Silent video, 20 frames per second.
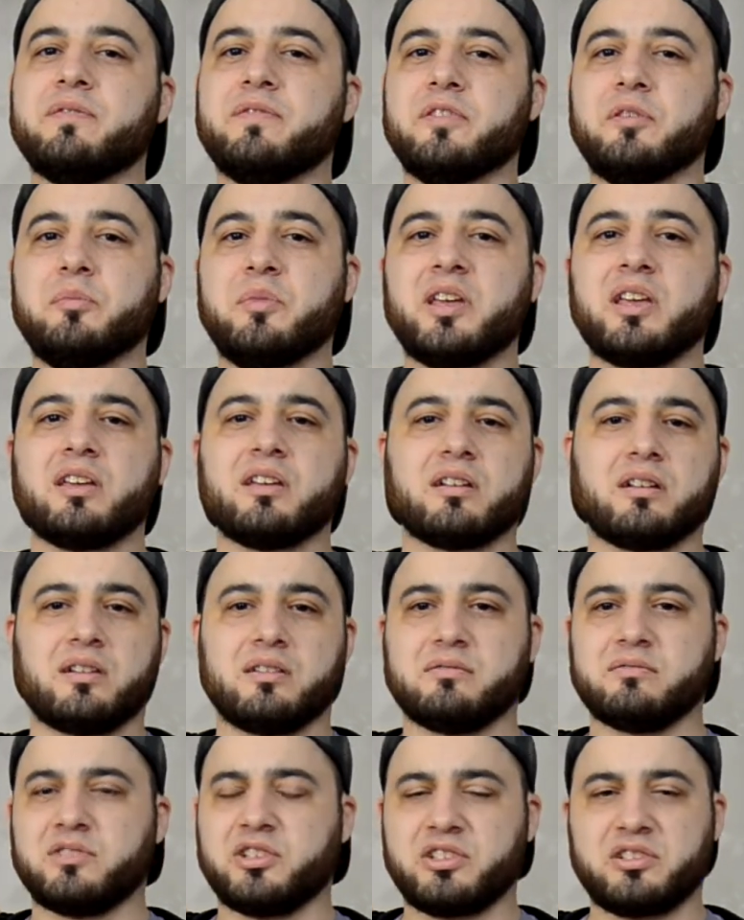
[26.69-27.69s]
for me
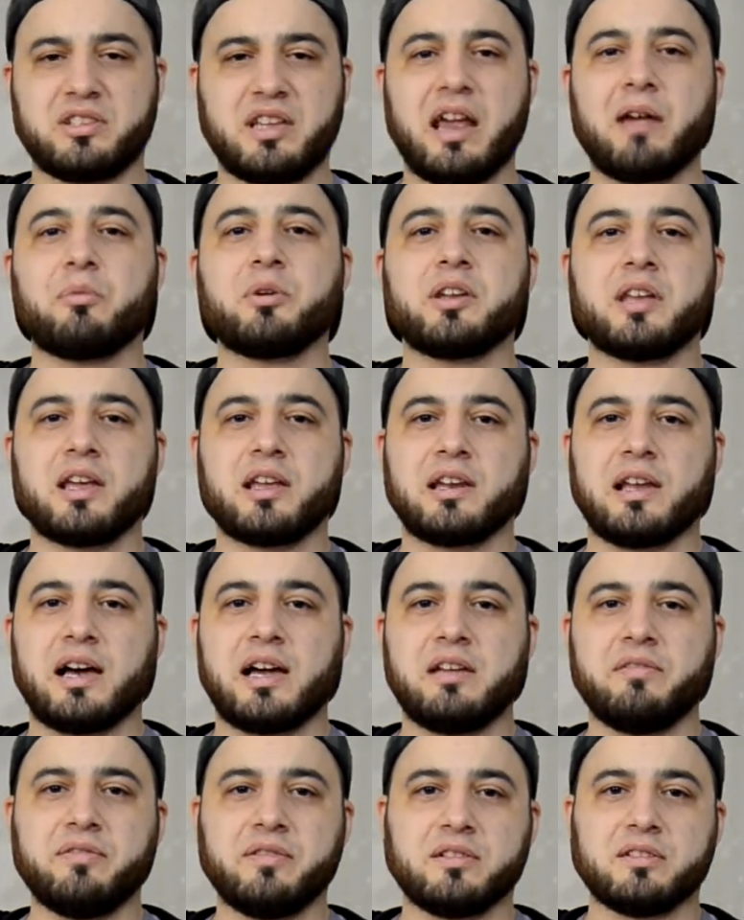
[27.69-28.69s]
on just everyday
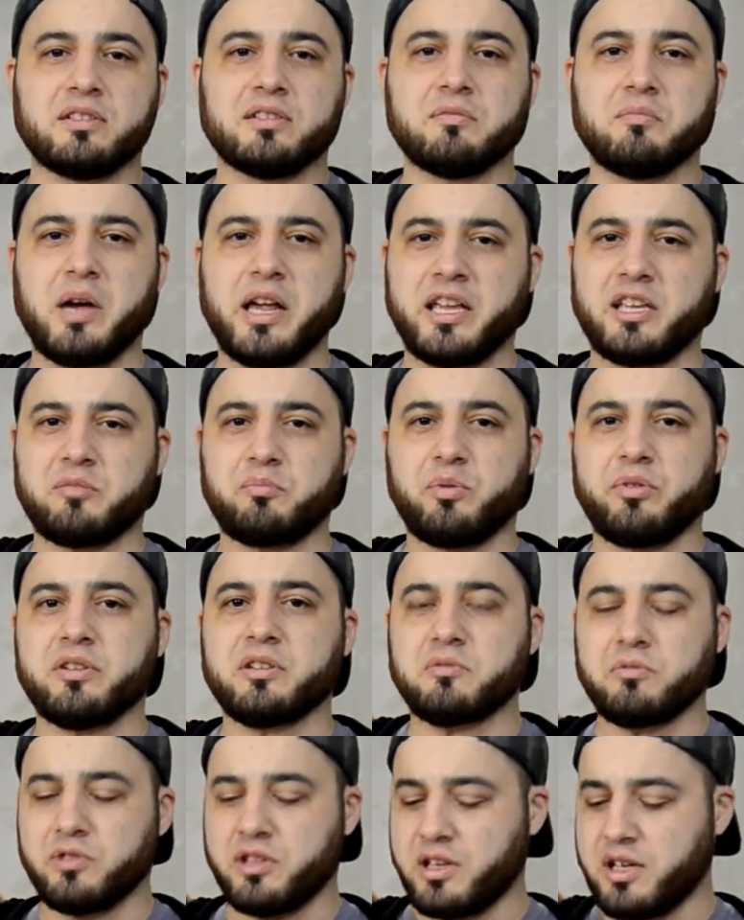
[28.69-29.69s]
life. My
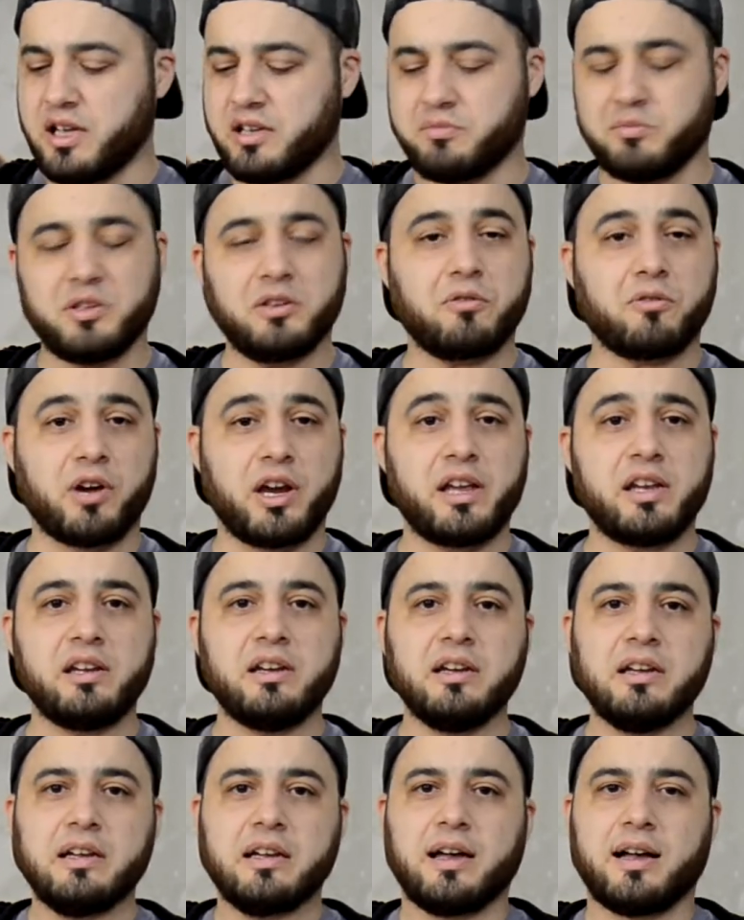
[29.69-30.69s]
experience with it has been great.
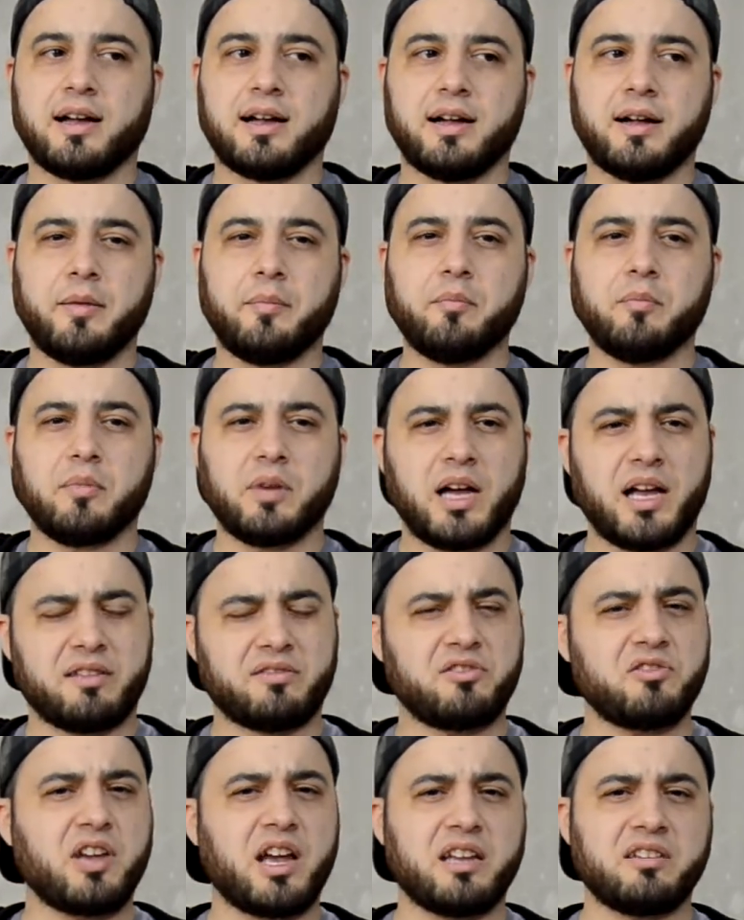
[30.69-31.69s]

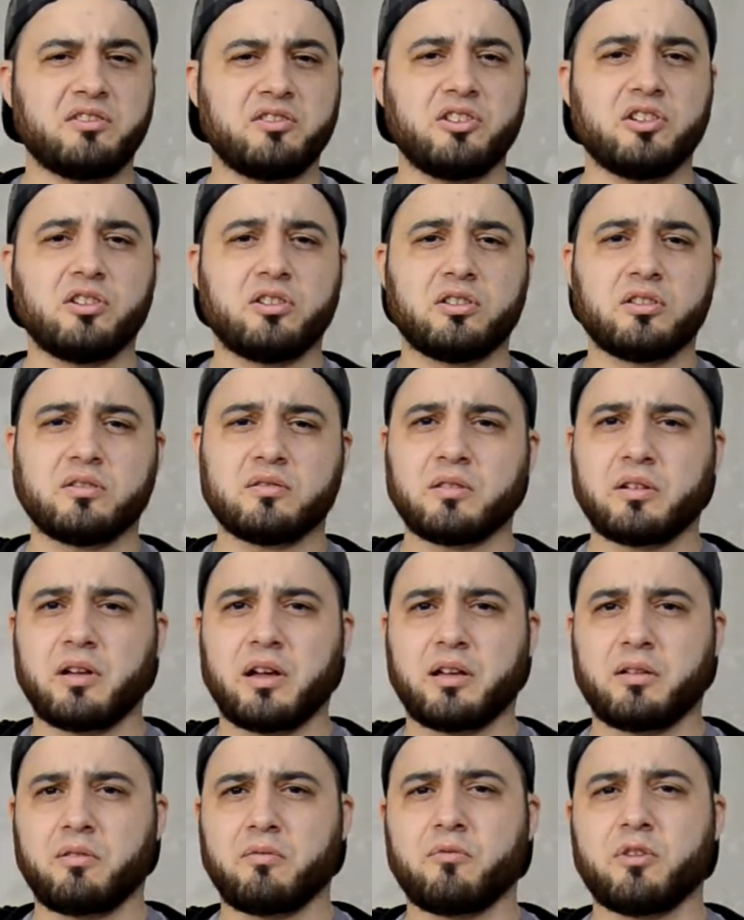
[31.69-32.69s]
As you guys
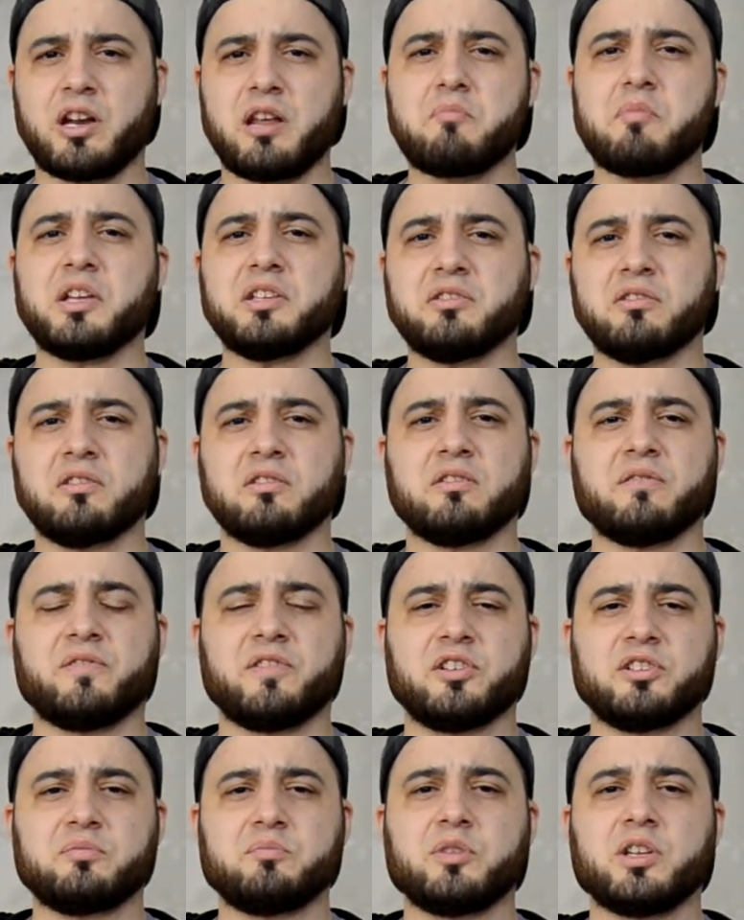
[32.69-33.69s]
know, when I mentioned in the
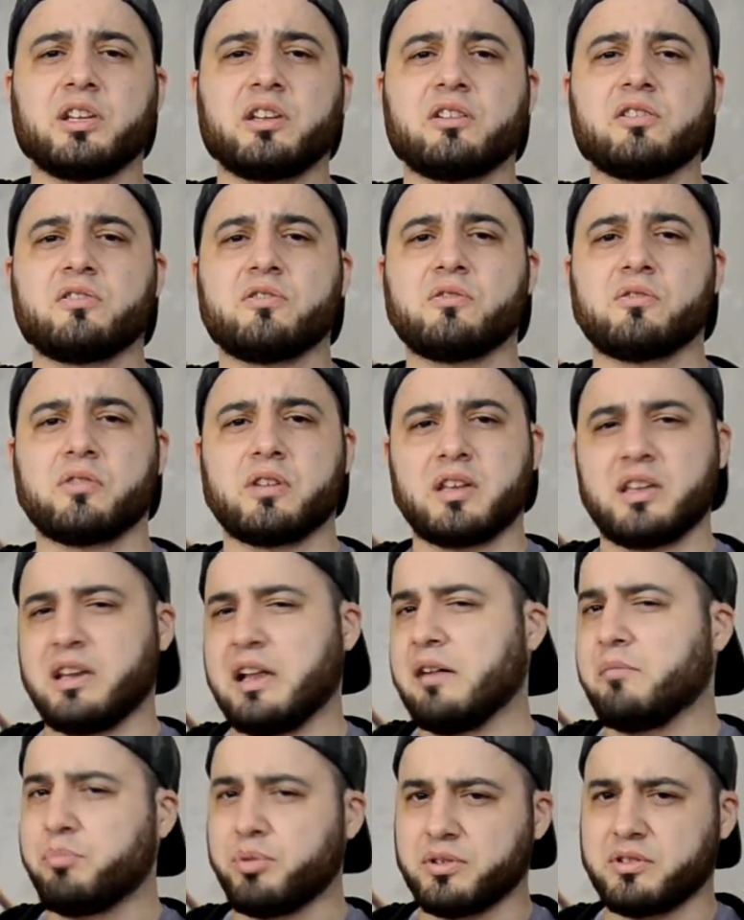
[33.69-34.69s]
first video, and
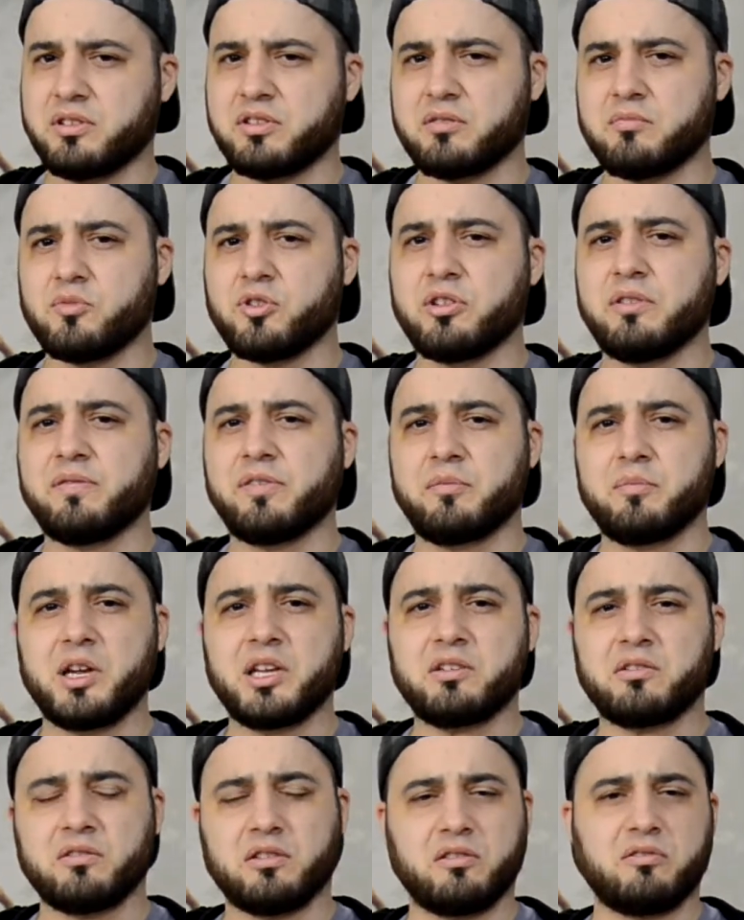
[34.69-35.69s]
I'll put some more
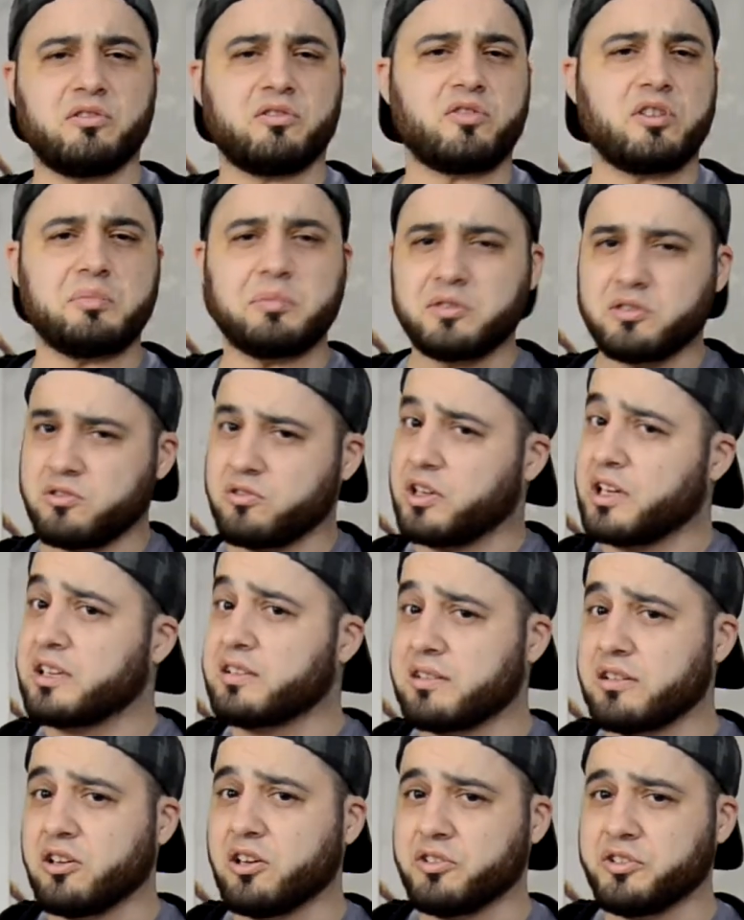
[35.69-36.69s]
information in the description so you can
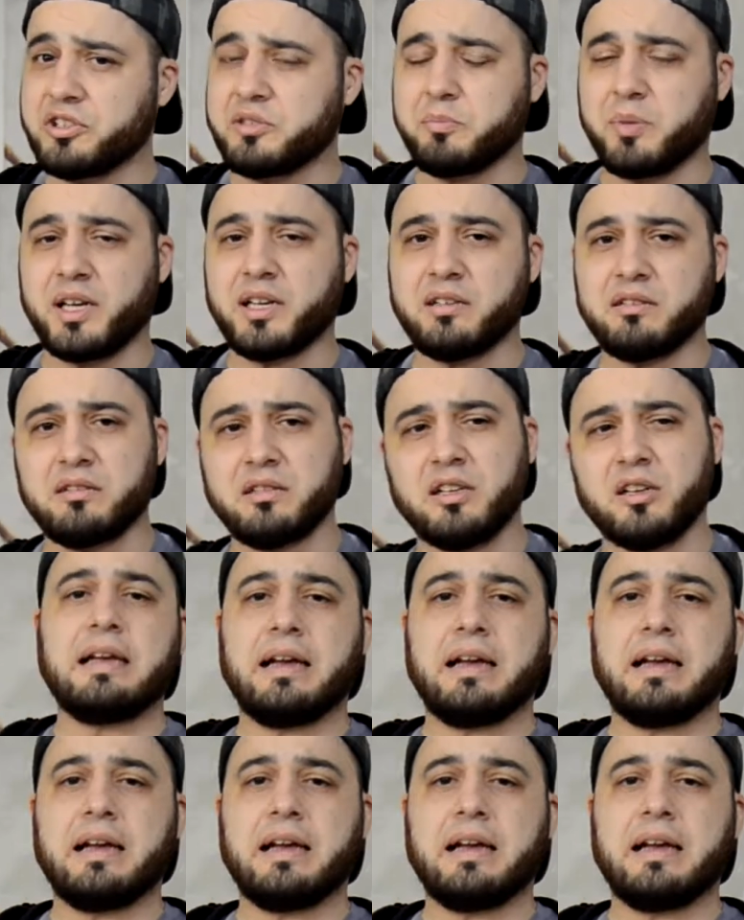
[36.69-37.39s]
see all the specs.